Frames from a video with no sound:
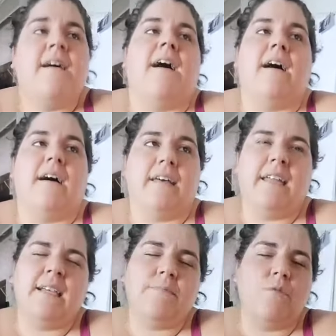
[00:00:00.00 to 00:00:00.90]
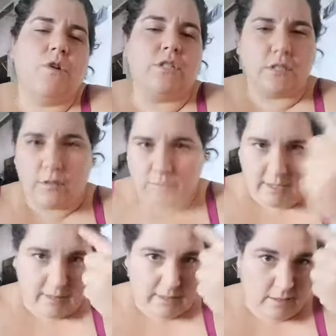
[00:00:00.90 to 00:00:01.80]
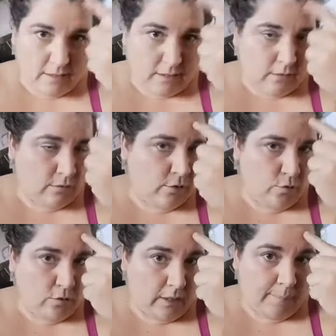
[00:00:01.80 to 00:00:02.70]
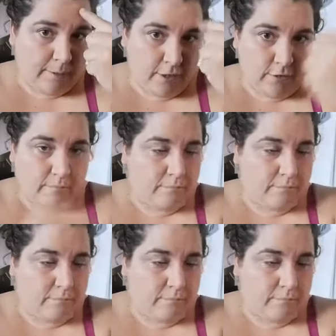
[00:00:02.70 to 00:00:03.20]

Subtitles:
It has more to do with this little noodle up here,